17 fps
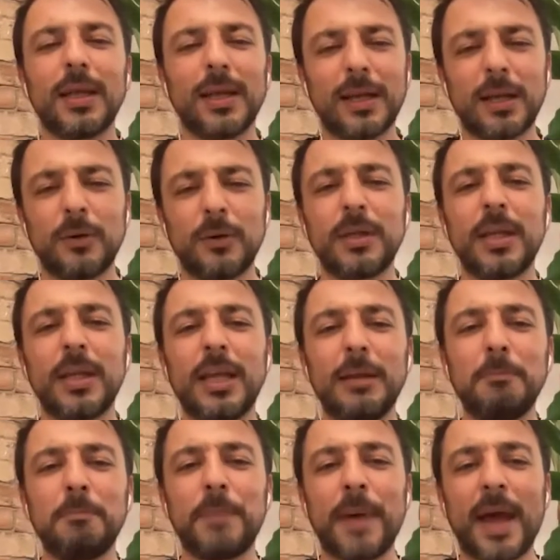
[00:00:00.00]
a good
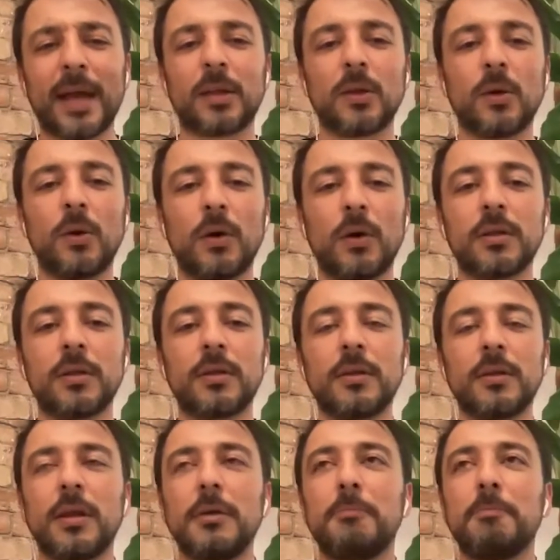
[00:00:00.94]
impact
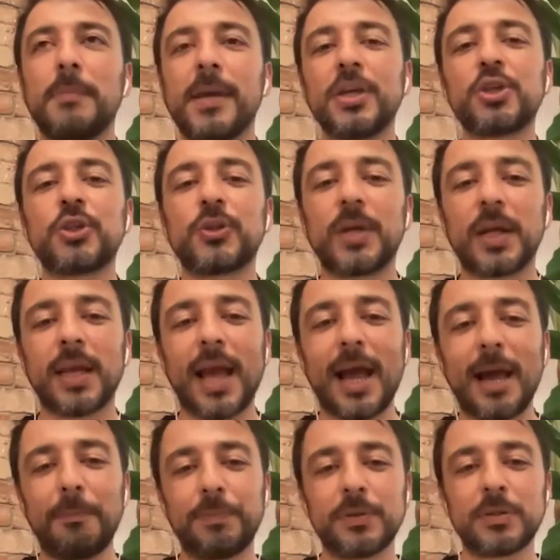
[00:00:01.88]
on measuring
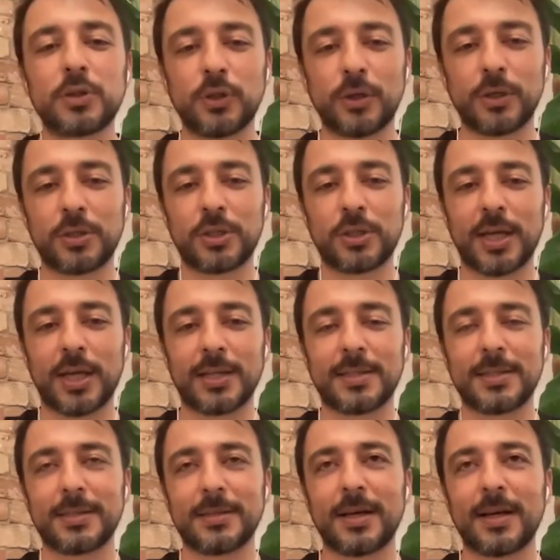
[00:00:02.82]
Apple search
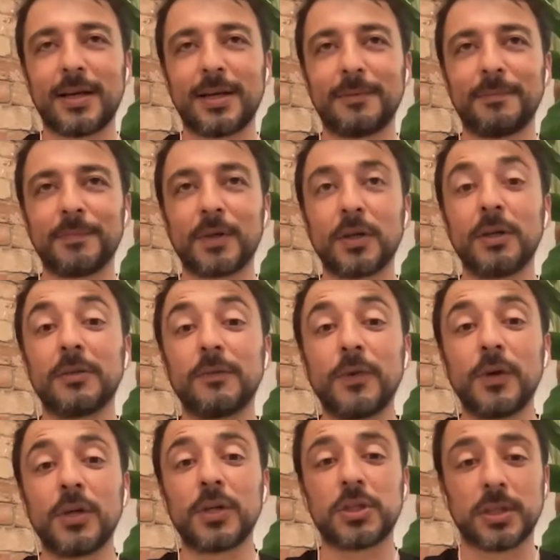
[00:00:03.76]
ads
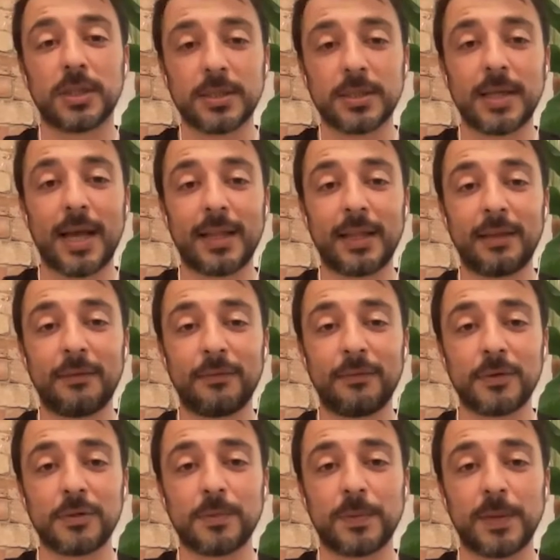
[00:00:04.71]
conversions at the
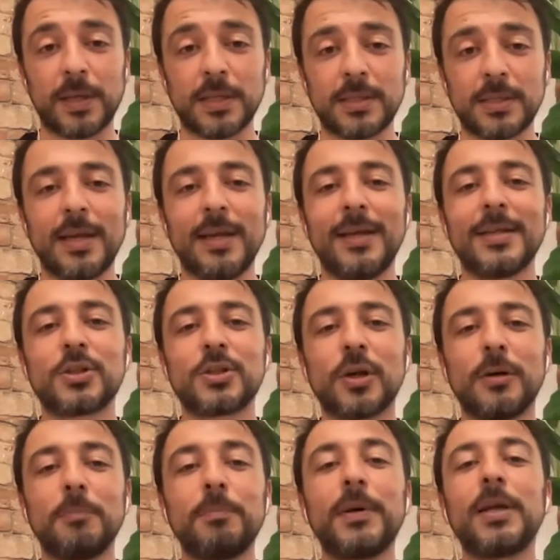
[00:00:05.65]
first place.
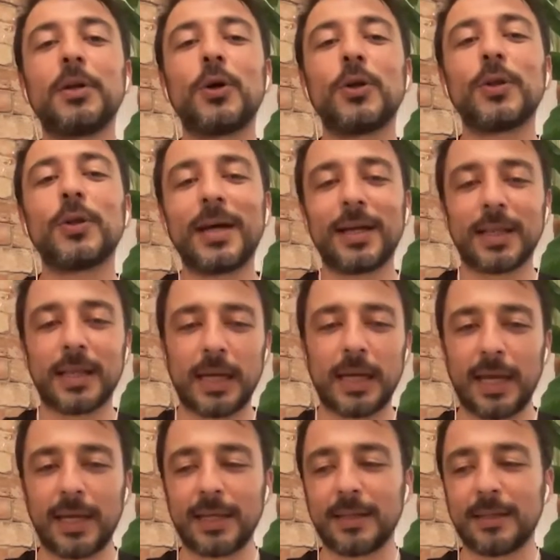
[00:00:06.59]
So, but on the other
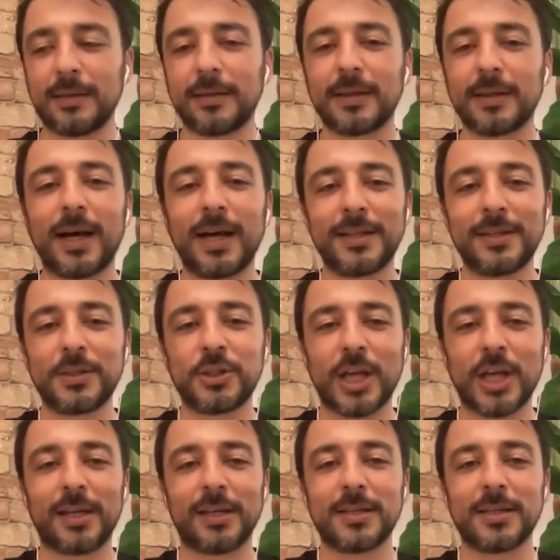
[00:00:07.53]
hand, the other
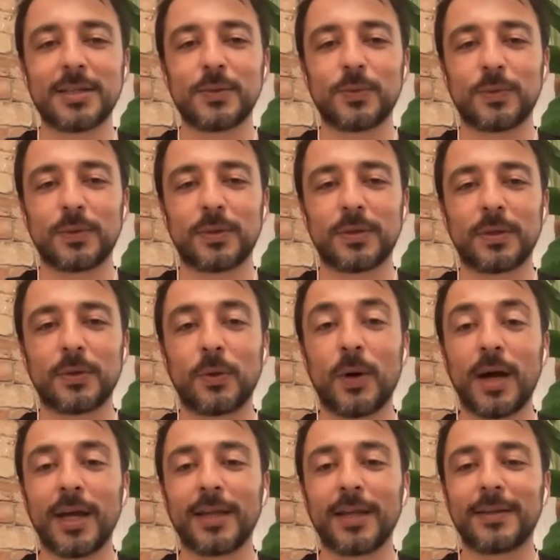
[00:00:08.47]
channels were
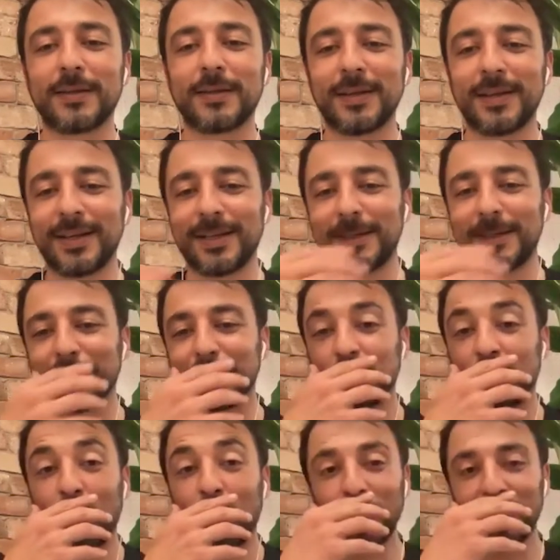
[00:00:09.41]
quite
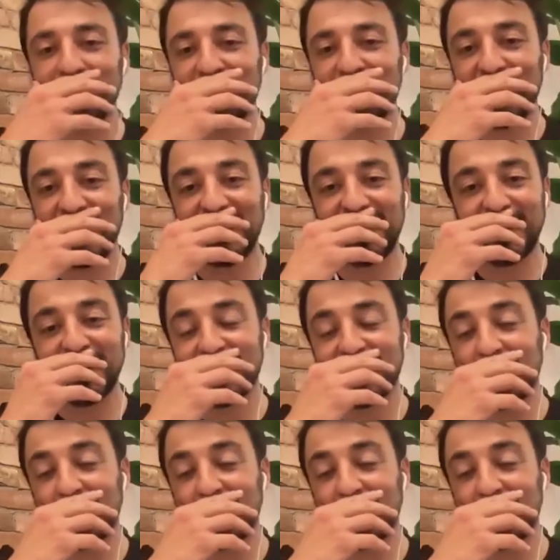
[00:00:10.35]
cold feet